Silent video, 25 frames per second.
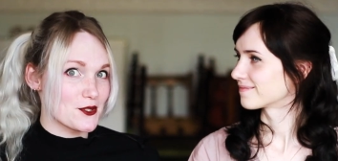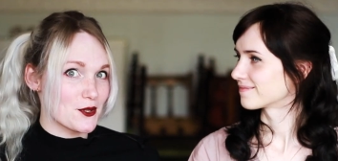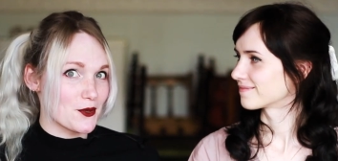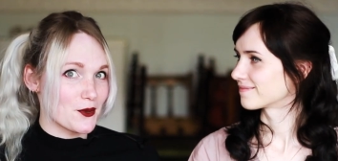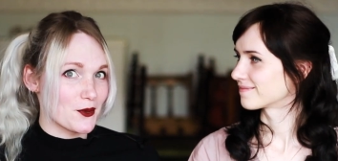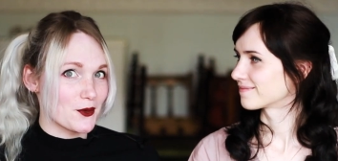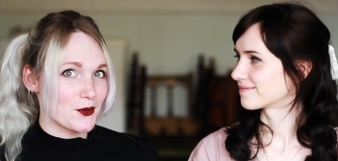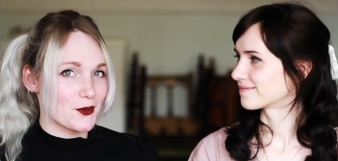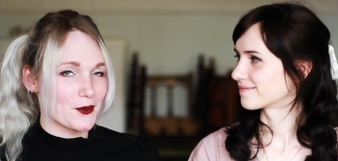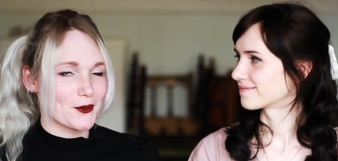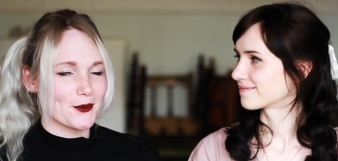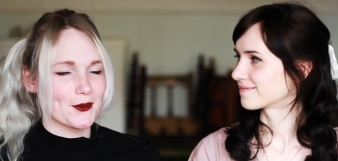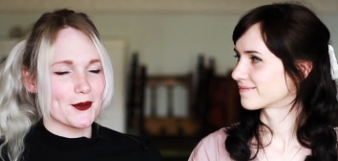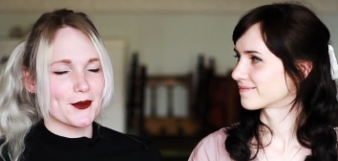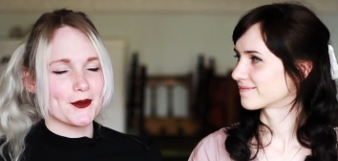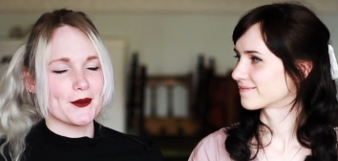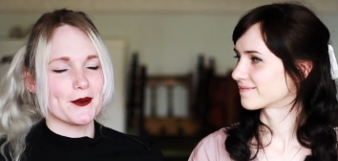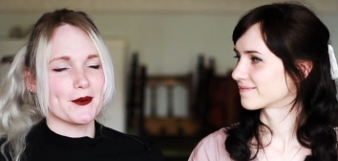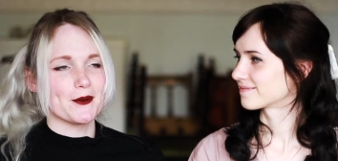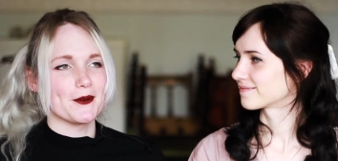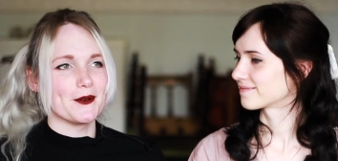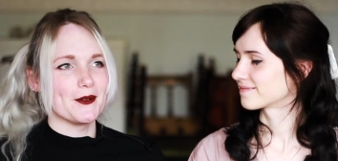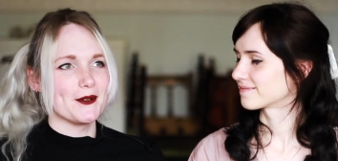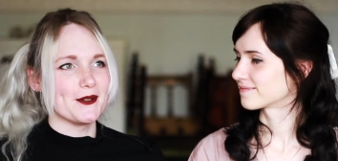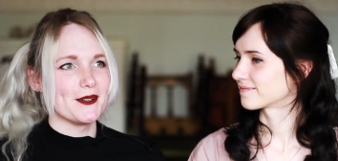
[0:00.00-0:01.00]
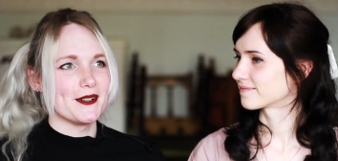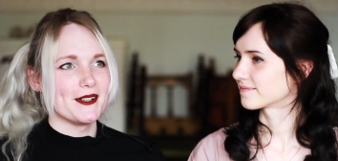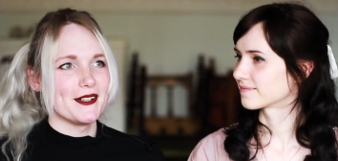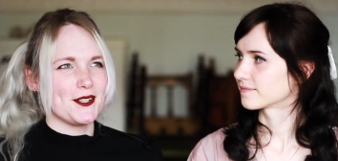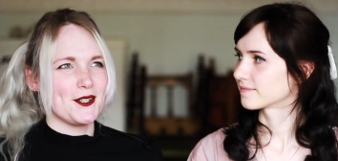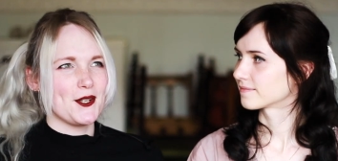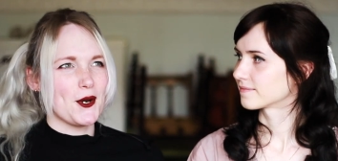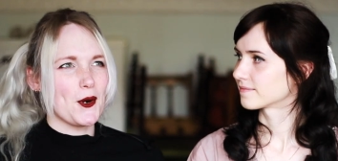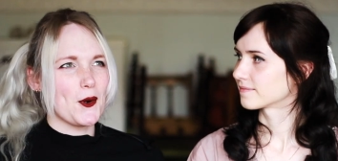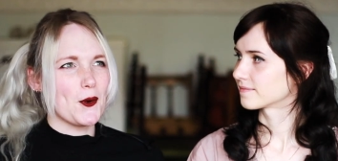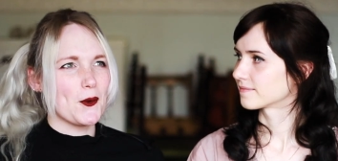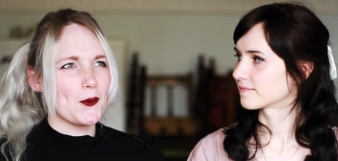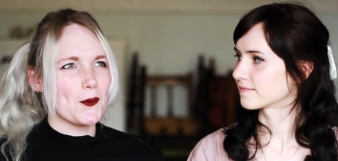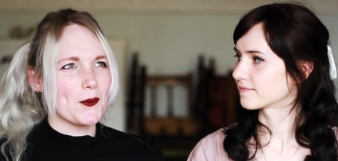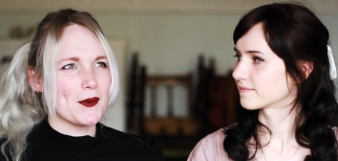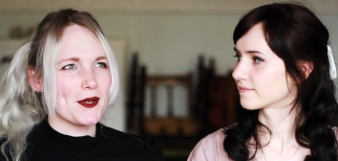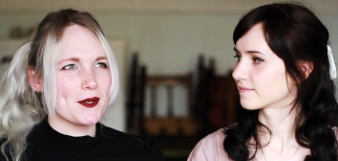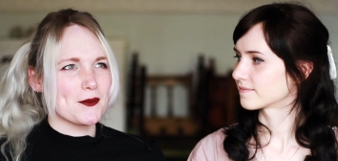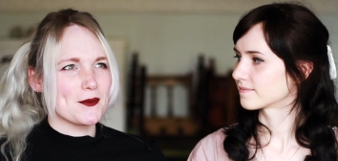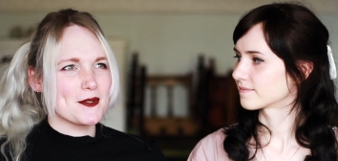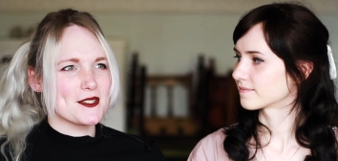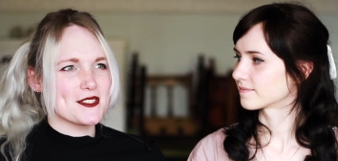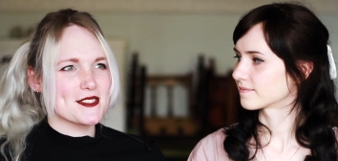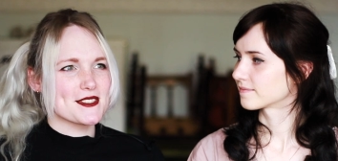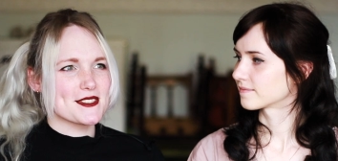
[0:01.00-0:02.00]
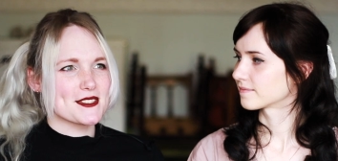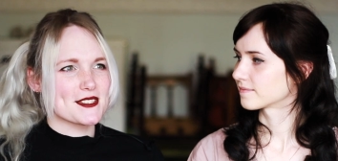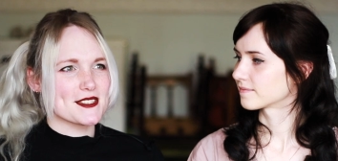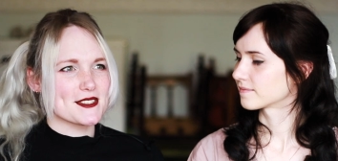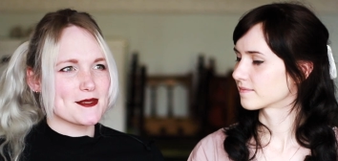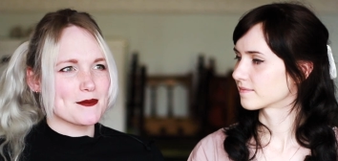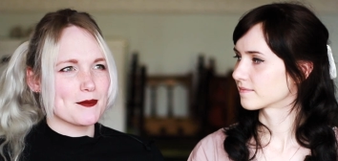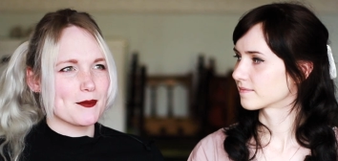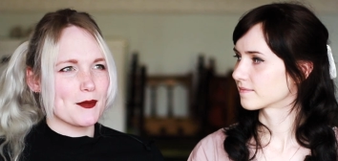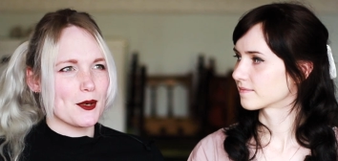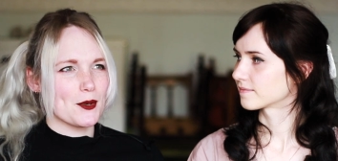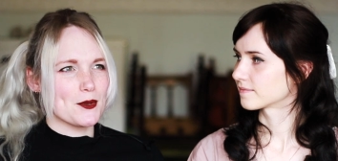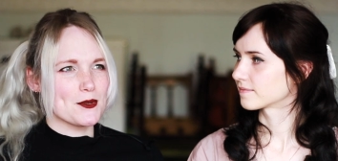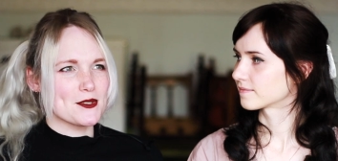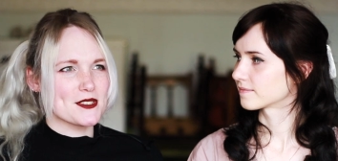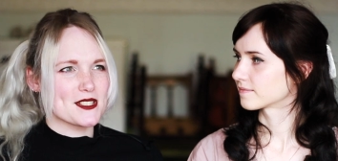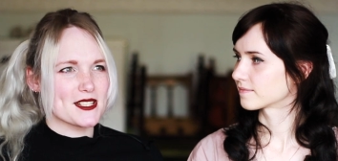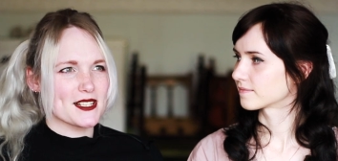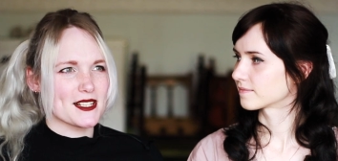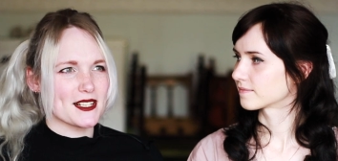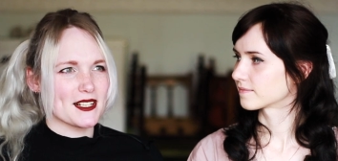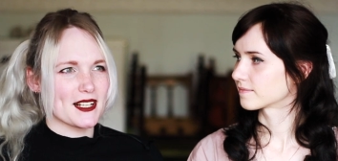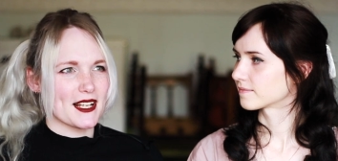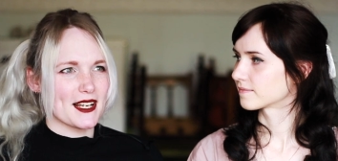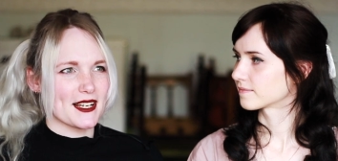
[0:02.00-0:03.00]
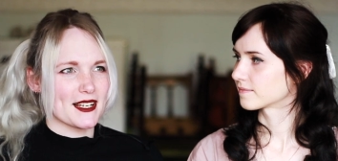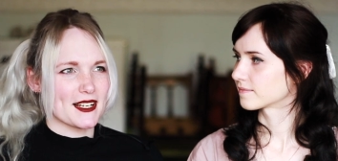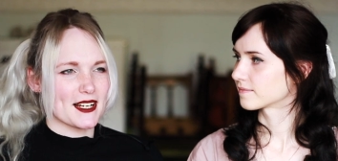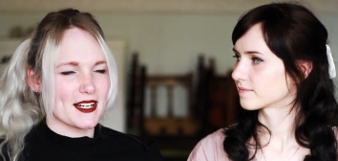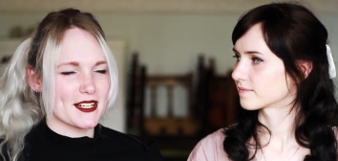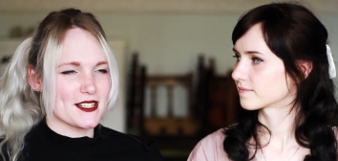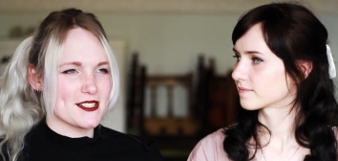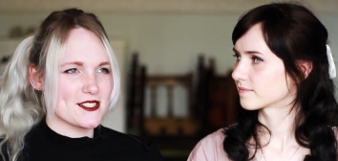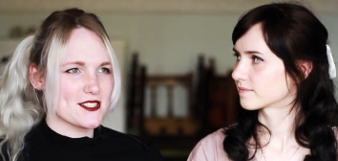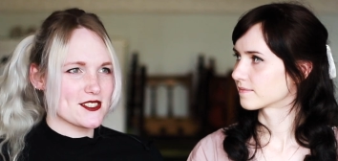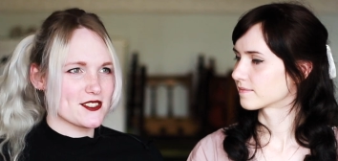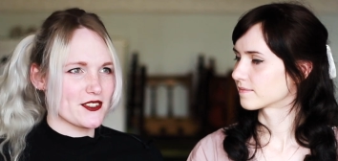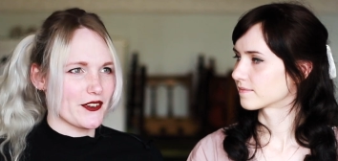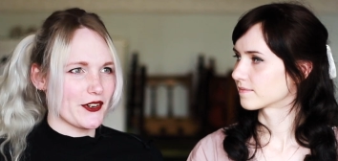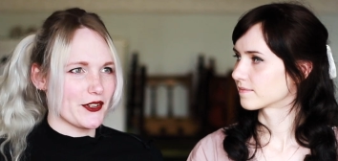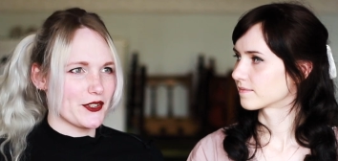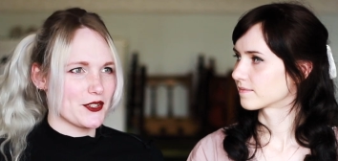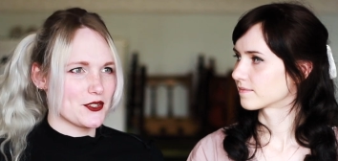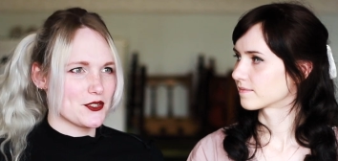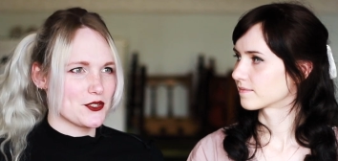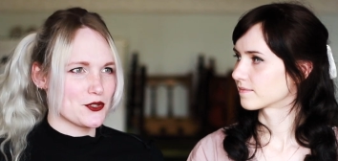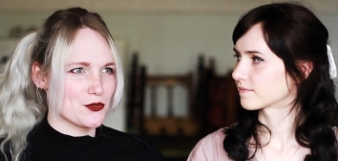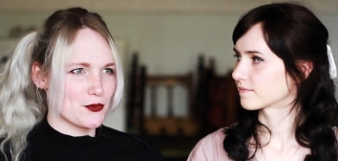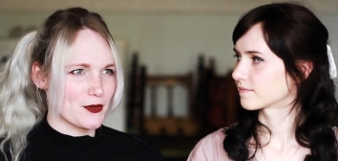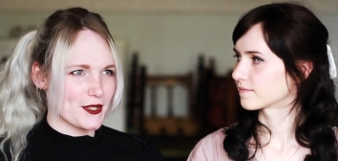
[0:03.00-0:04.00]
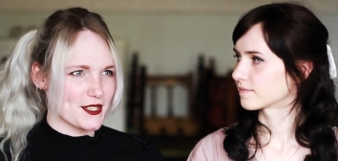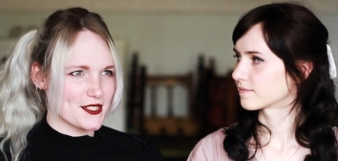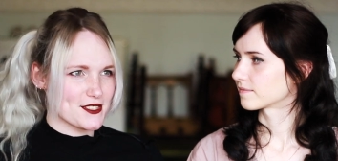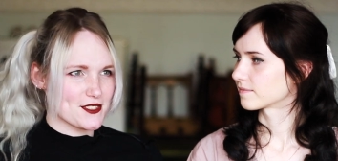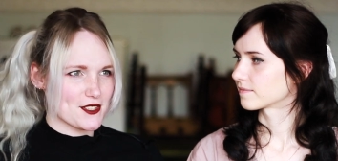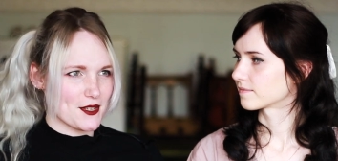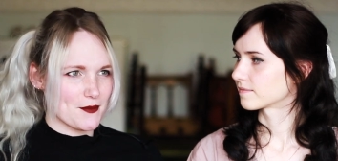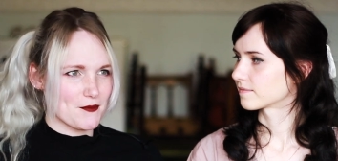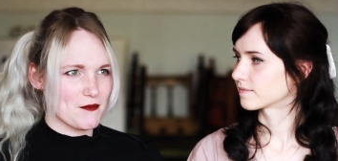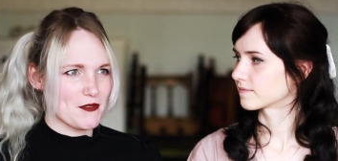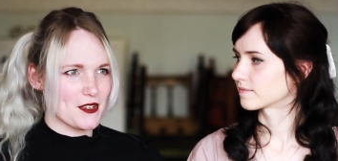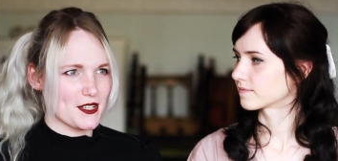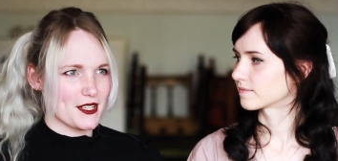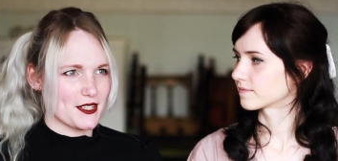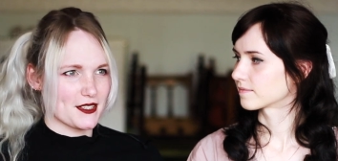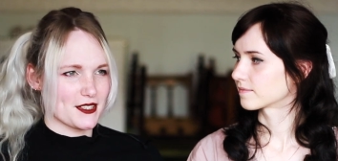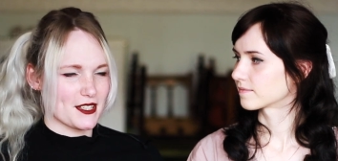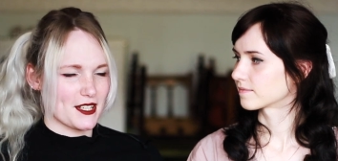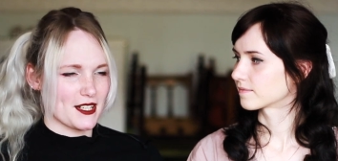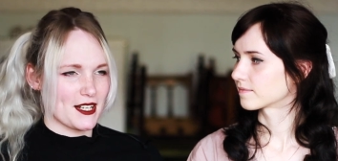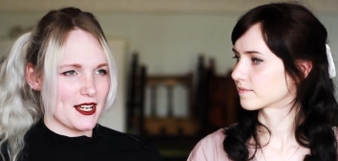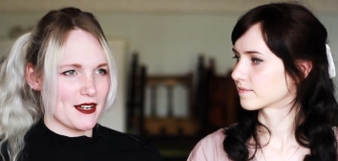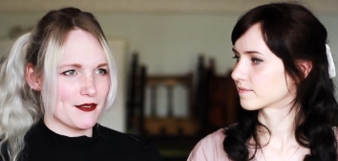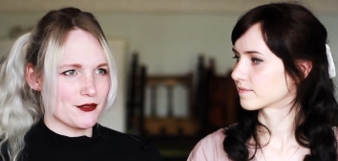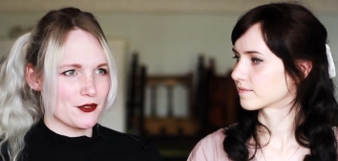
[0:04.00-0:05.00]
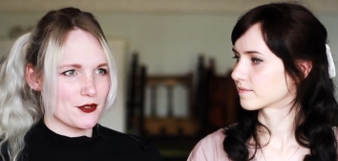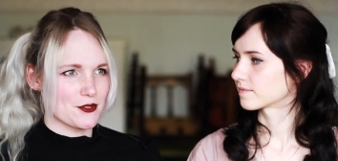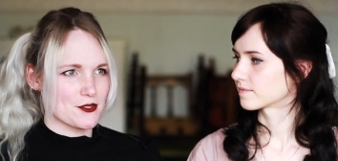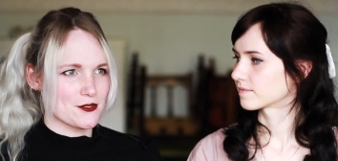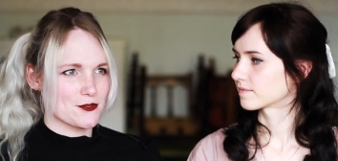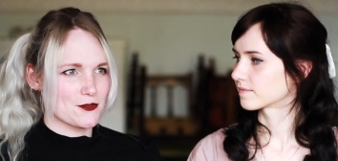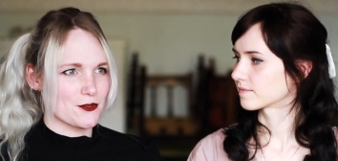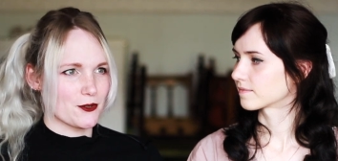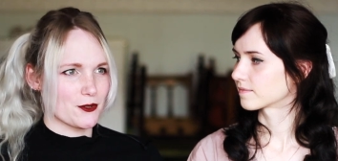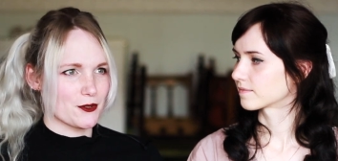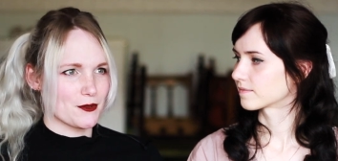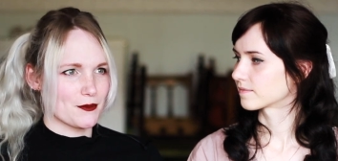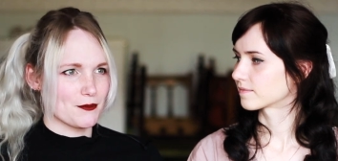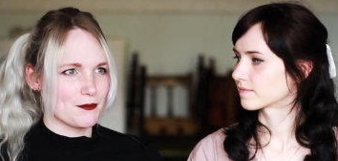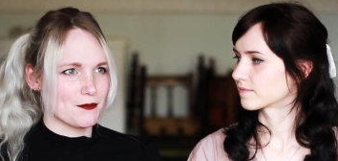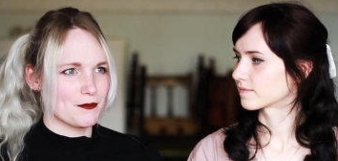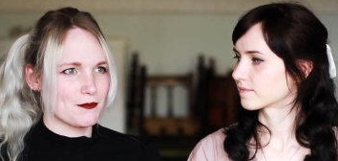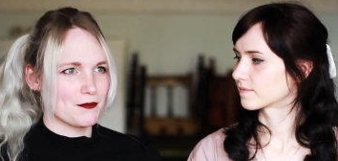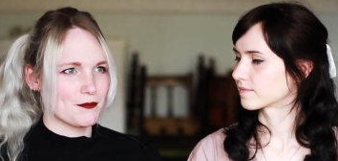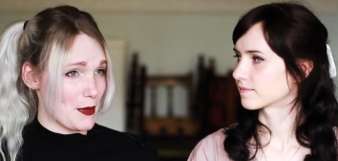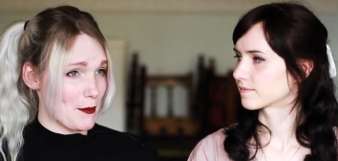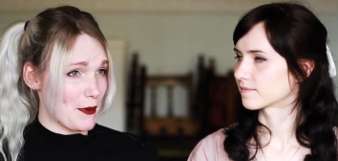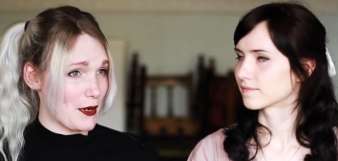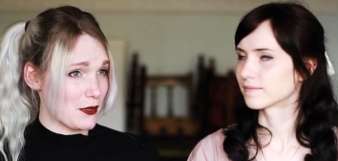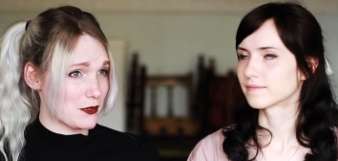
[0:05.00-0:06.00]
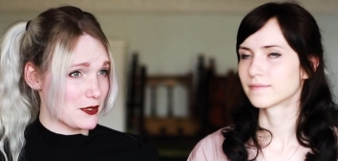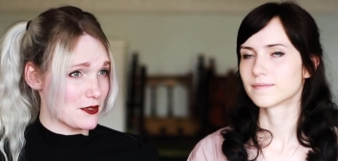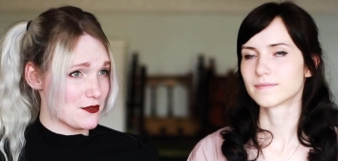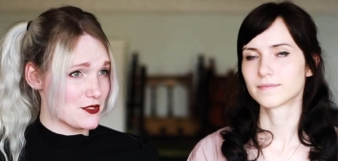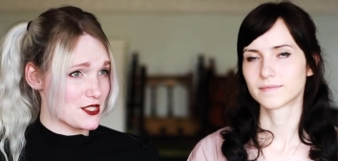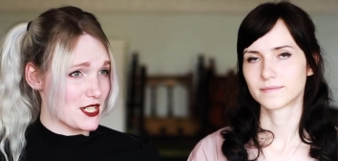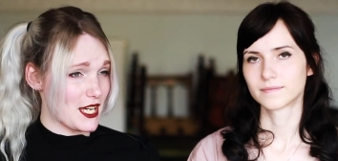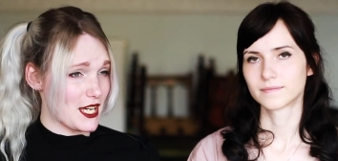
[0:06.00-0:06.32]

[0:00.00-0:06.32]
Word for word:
Speaker 1: door or no, it was mostly like I started doing something. And then after a certain amount of